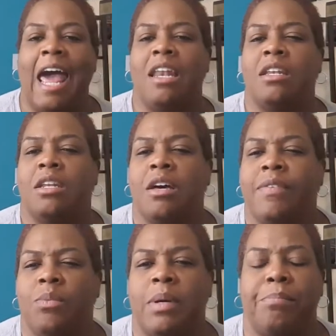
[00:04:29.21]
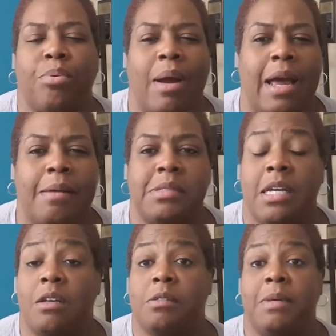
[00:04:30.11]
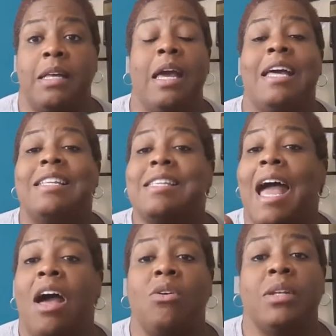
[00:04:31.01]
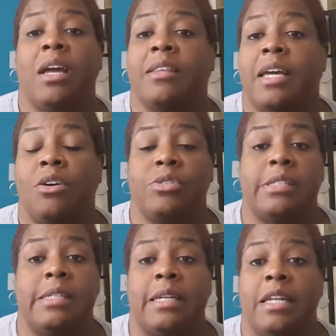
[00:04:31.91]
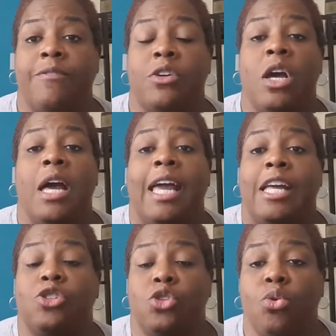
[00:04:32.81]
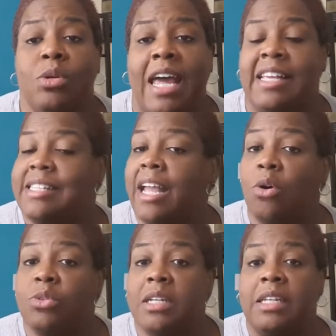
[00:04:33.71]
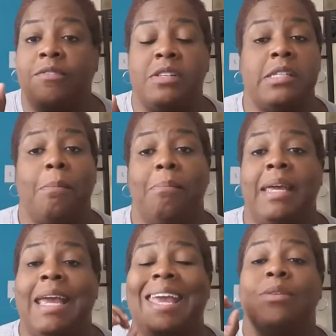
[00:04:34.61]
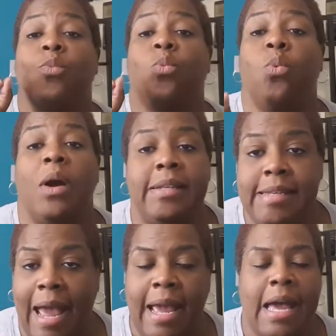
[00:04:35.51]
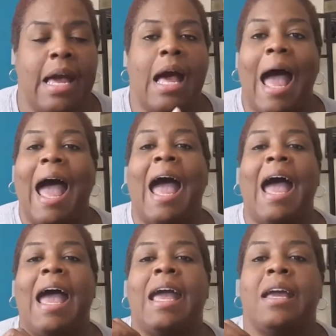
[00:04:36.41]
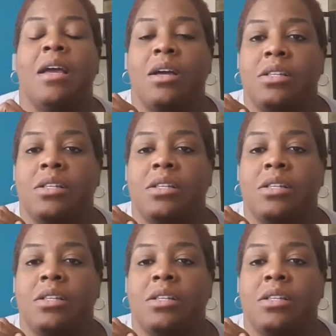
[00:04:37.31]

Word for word: I love it when Prime tells me not only are they going to deliver in two days, they're going to deliver to me in one day. I